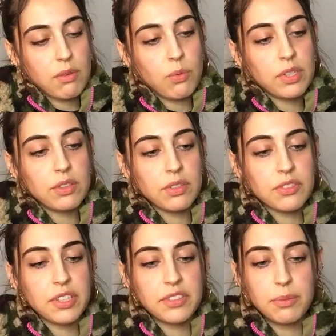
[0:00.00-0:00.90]
What it
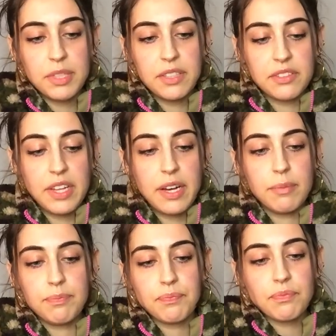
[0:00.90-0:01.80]
looks like to me is
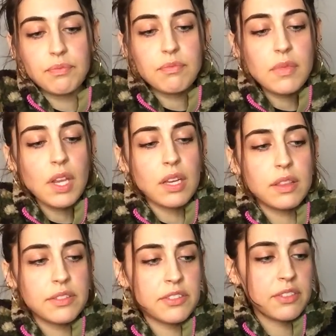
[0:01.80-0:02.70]
that
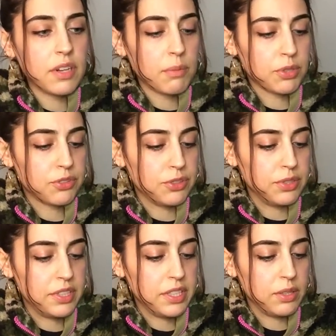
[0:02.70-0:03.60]
this is an
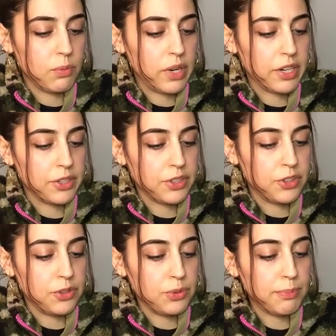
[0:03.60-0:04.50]
opportunity where
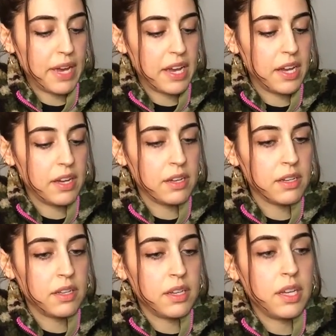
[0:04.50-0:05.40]
you may,
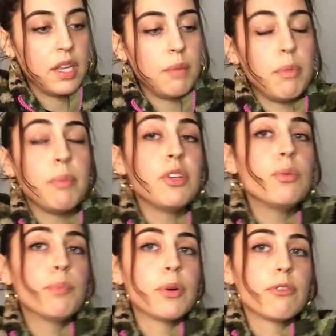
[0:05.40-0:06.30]
maybe
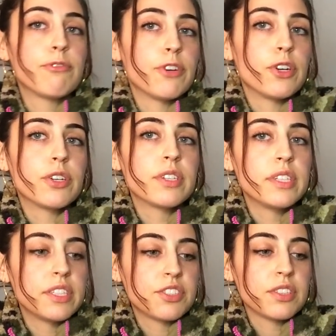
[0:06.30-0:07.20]
you preferred
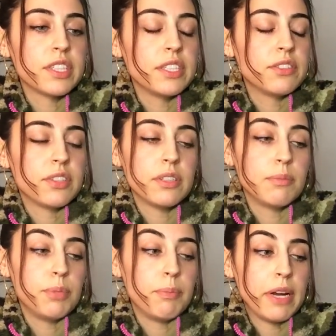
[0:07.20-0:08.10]
initially to
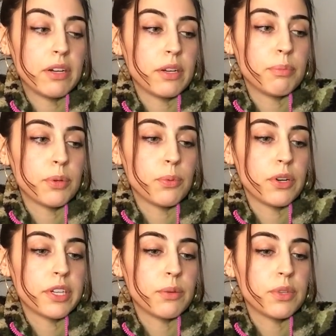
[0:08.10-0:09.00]
be paired up or
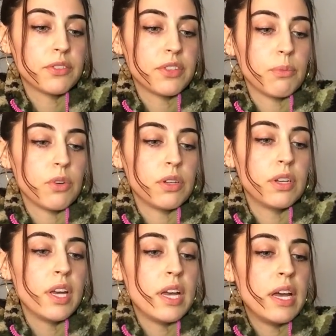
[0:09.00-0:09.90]
working with
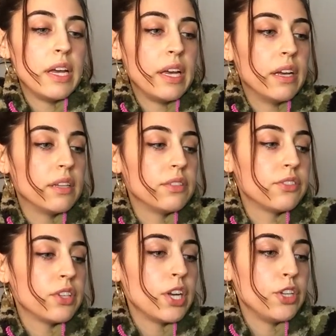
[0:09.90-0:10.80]
someone,
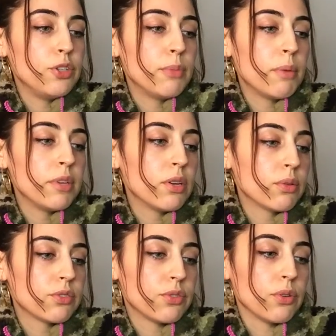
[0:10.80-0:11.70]
and you may be
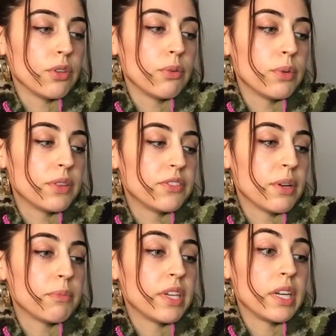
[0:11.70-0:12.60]
going solo with
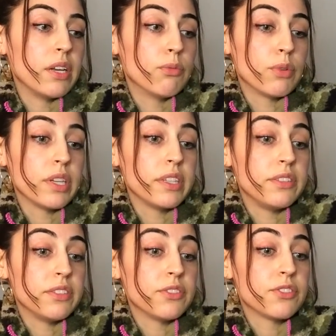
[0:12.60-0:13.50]
something and really
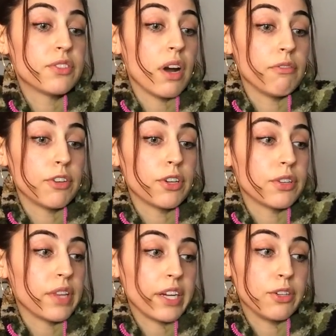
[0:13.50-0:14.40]

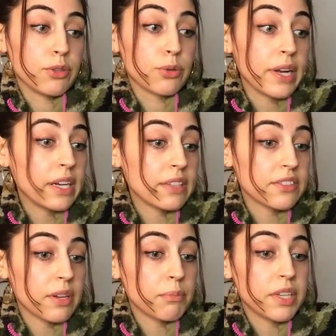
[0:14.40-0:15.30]
discover that you're great at
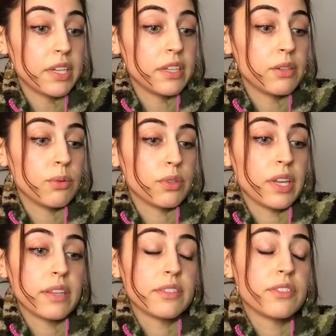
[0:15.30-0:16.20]
something or
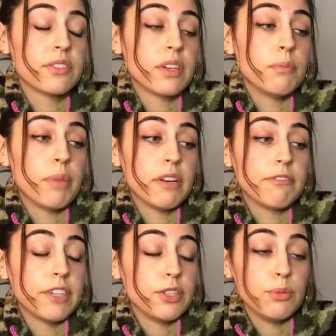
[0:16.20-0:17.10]
that this is going to
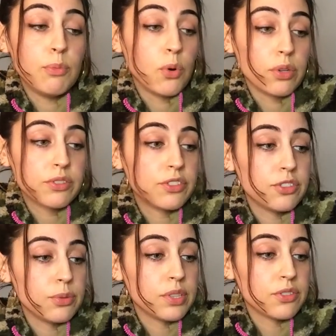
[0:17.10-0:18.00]
benefit you more to
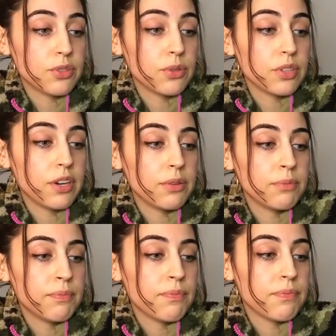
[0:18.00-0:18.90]
do it solo.